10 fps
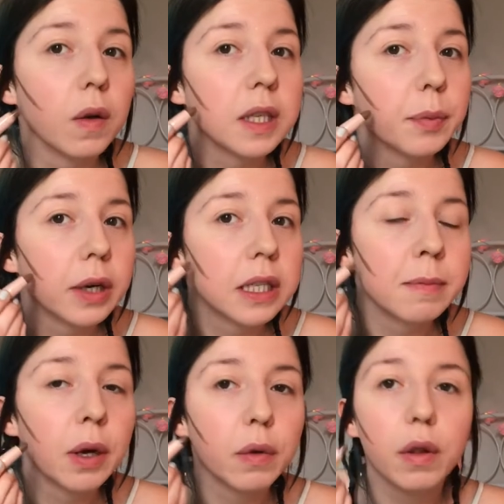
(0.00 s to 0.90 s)
That's pretty
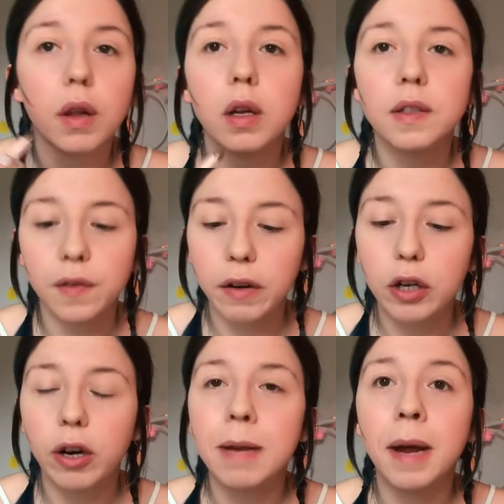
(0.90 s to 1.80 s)
smooth. It's very
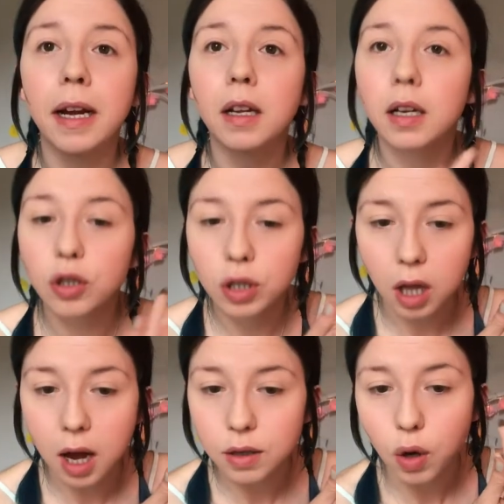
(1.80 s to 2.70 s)
creamy and it just
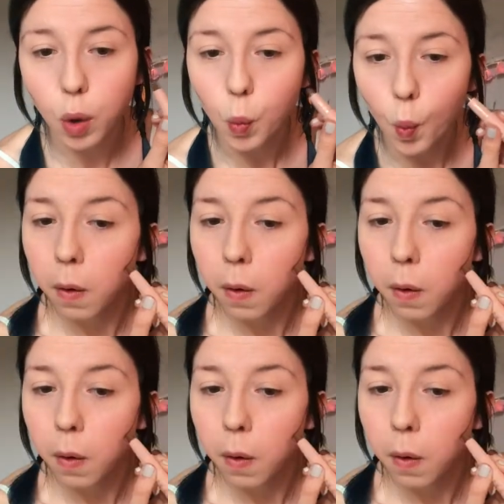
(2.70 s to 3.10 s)
glides on.